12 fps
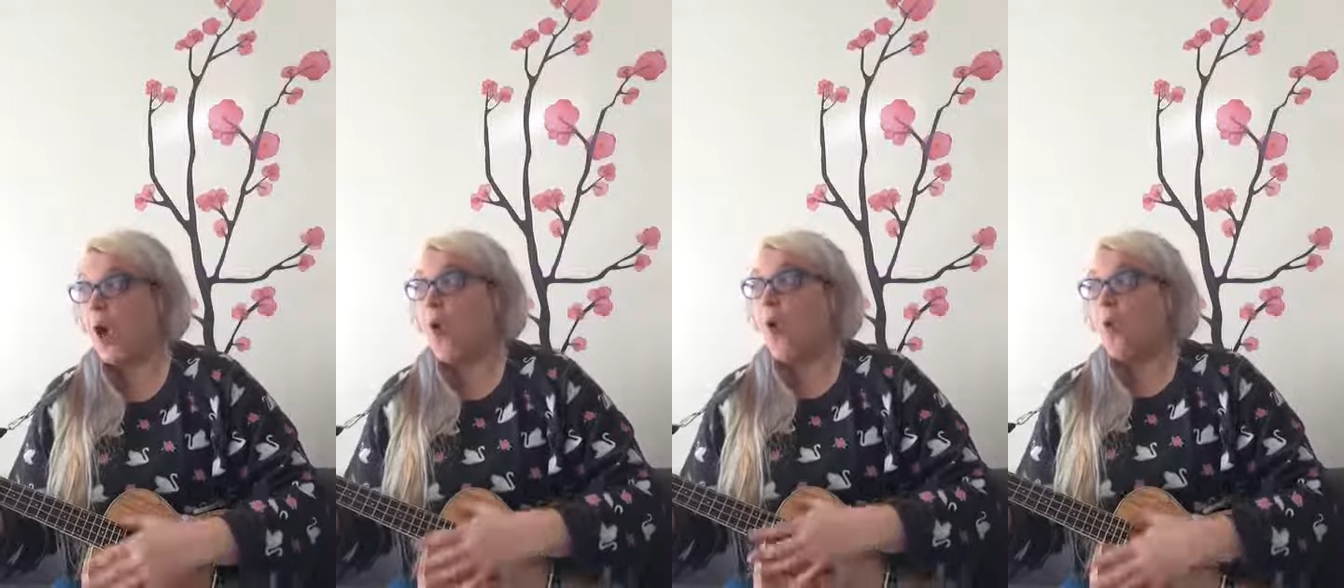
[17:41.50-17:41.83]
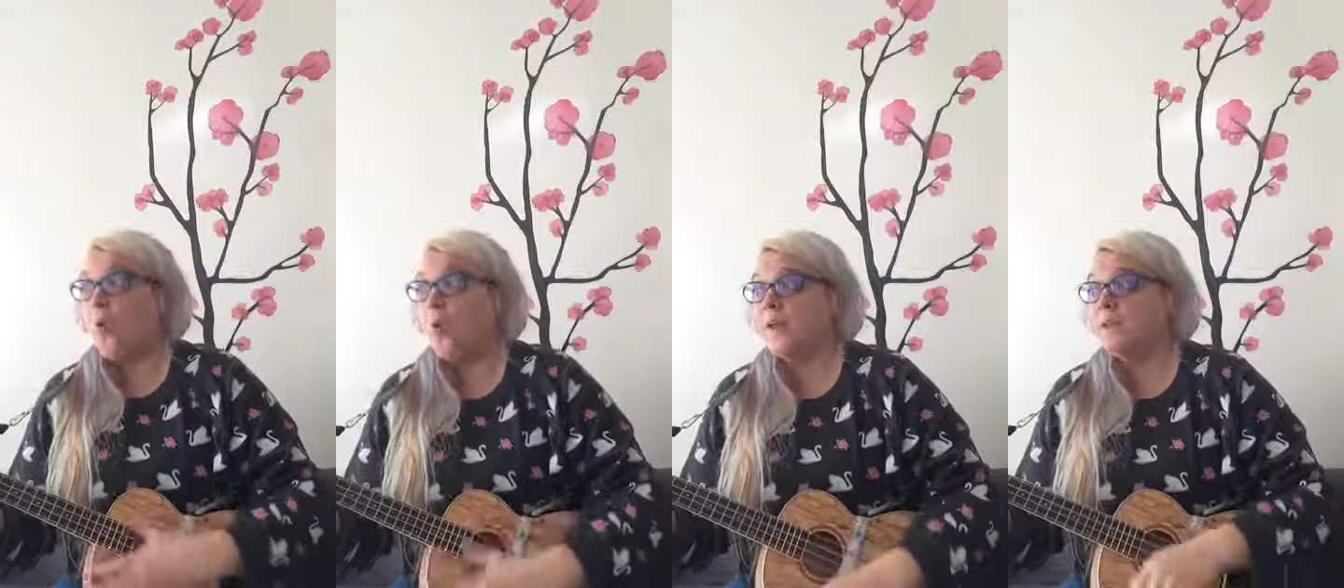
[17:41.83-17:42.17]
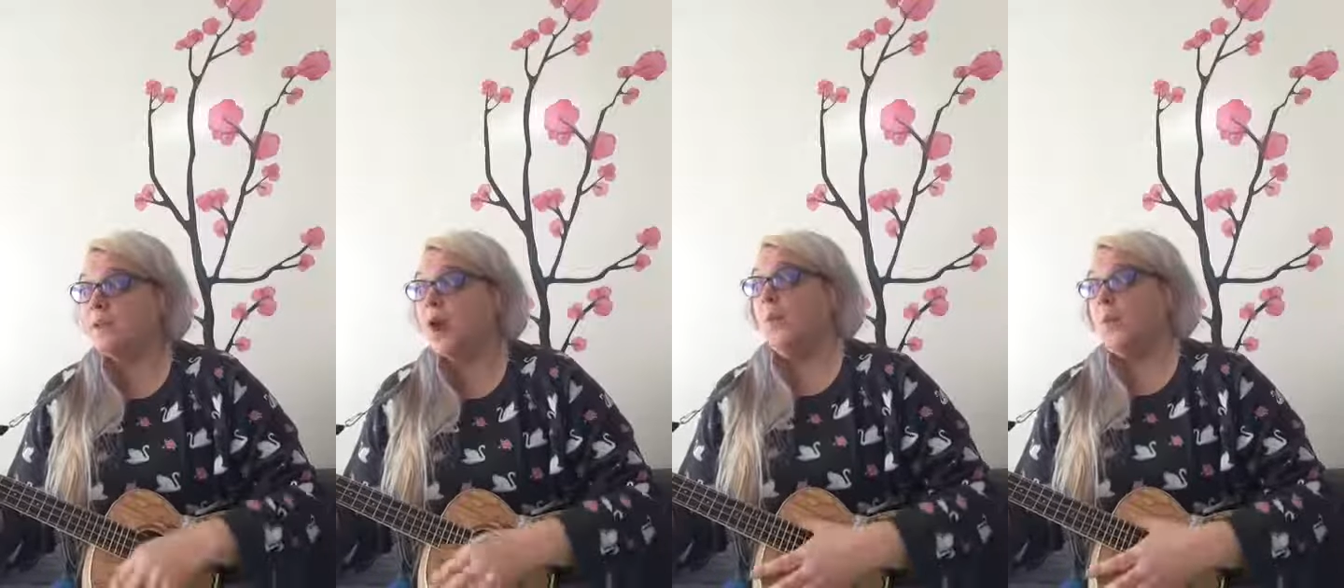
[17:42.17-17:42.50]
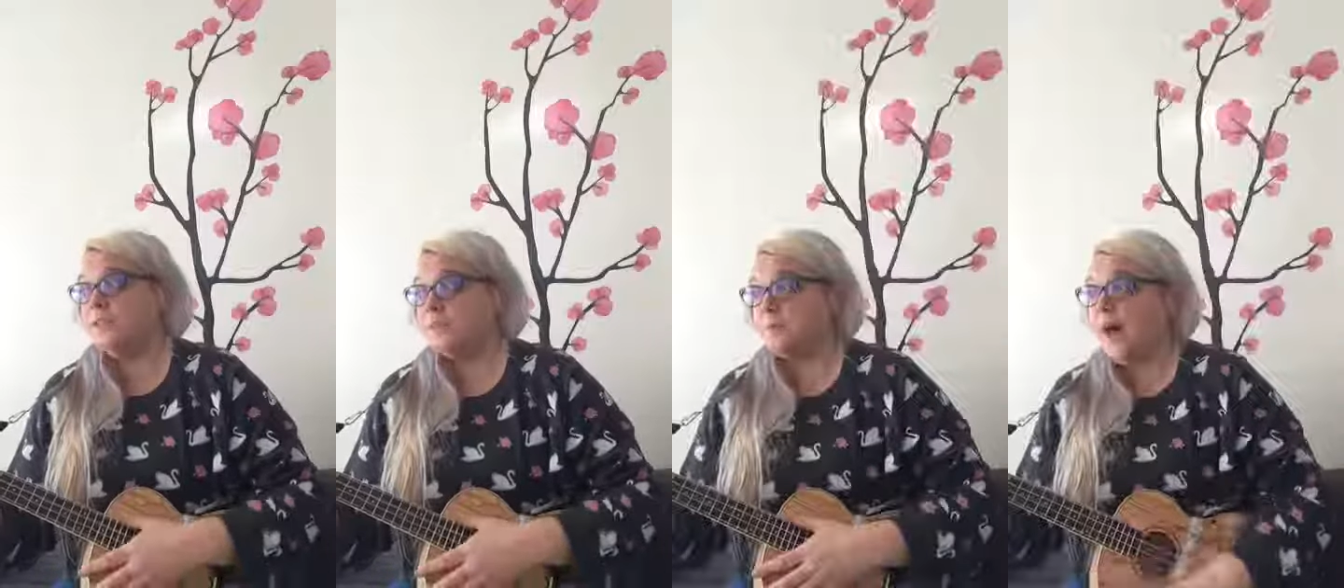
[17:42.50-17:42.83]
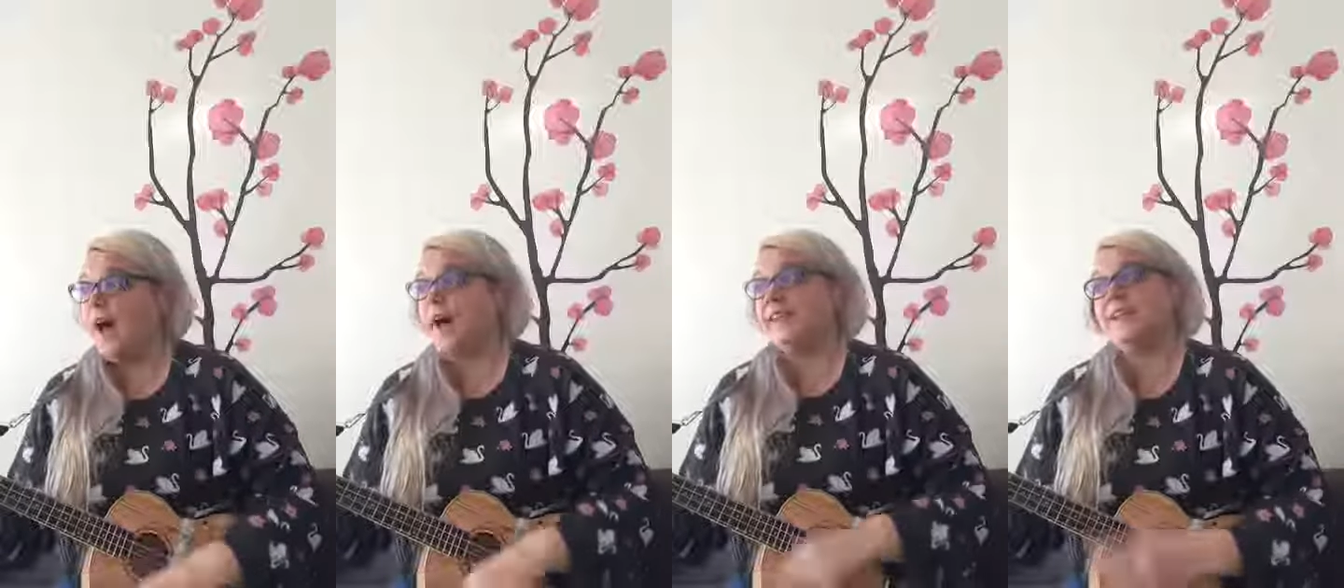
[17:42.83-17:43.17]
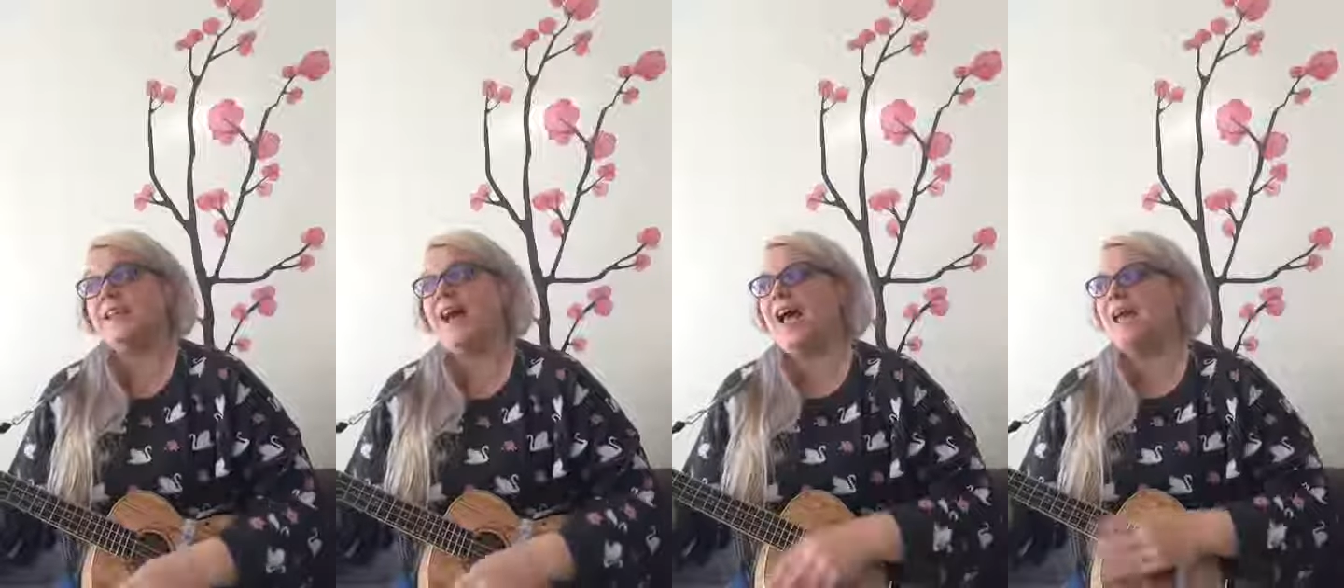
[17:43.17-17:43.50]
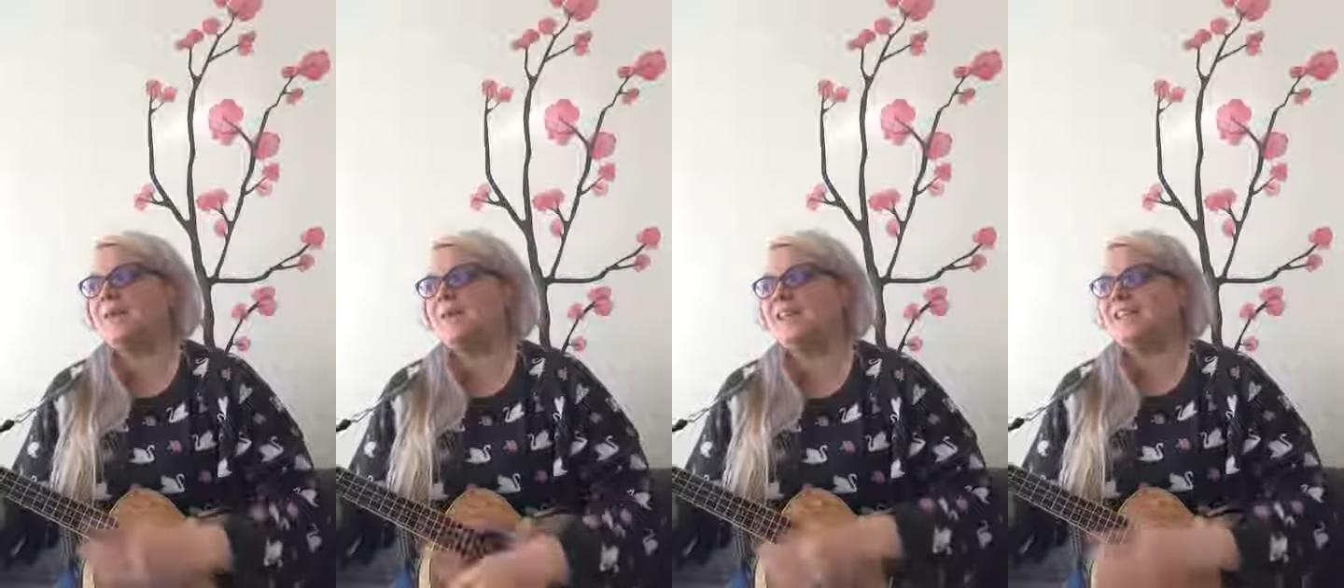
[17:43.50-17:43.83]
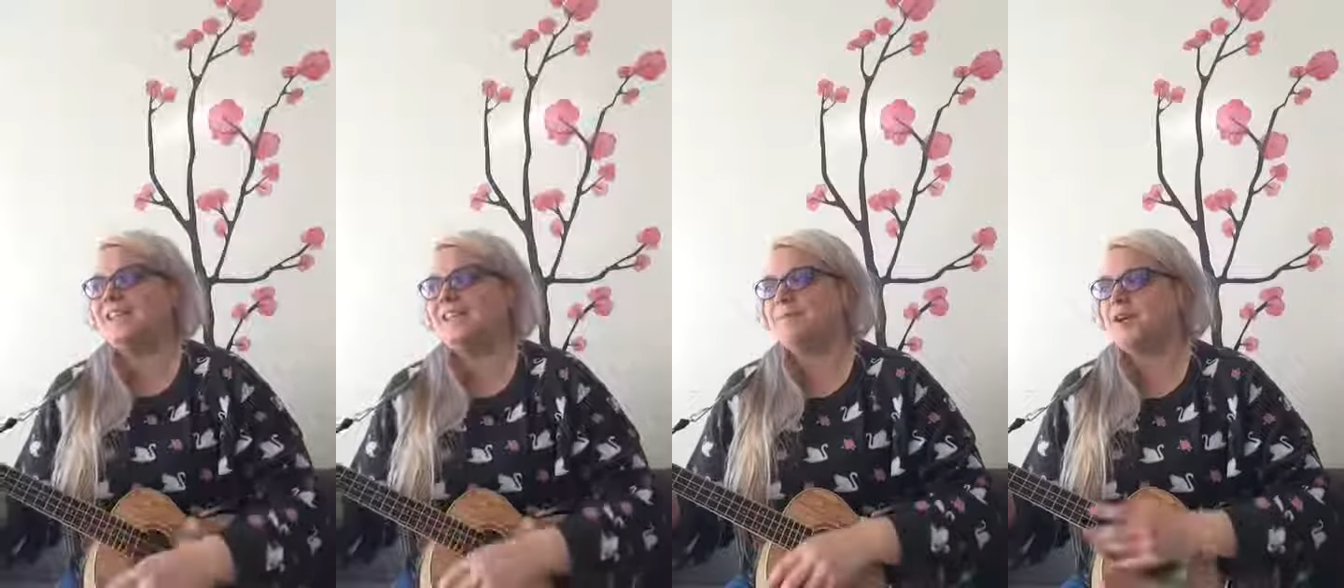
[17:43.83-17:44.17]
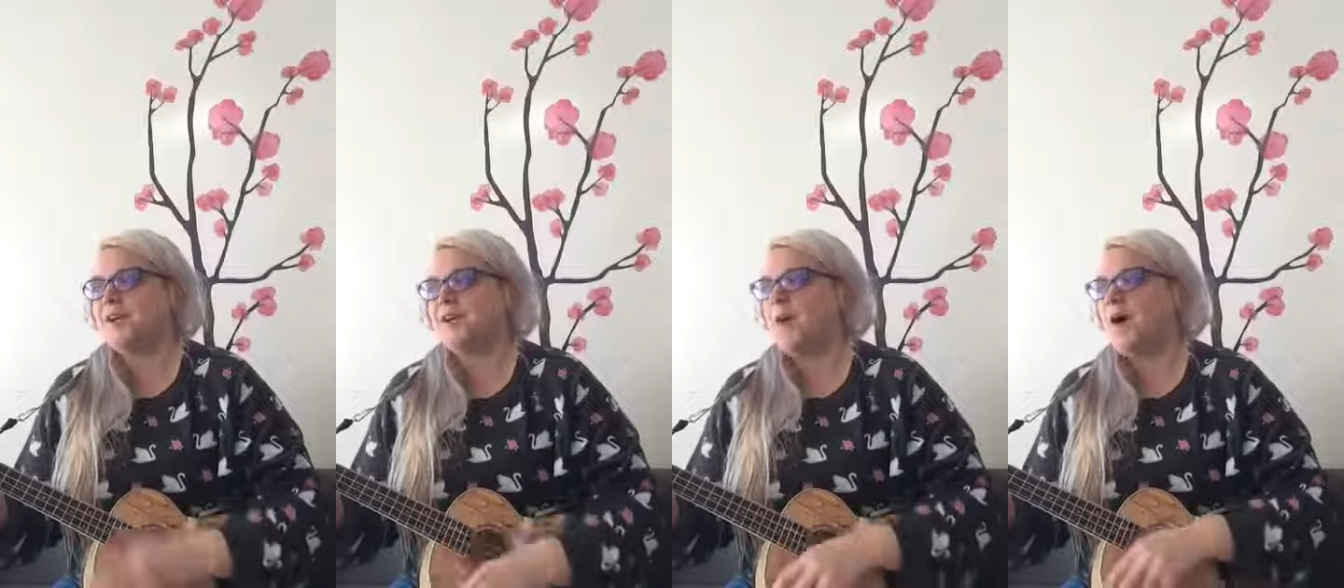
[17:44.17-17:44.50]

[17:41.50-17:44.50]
Once, once upon a time, in a deep dark bog,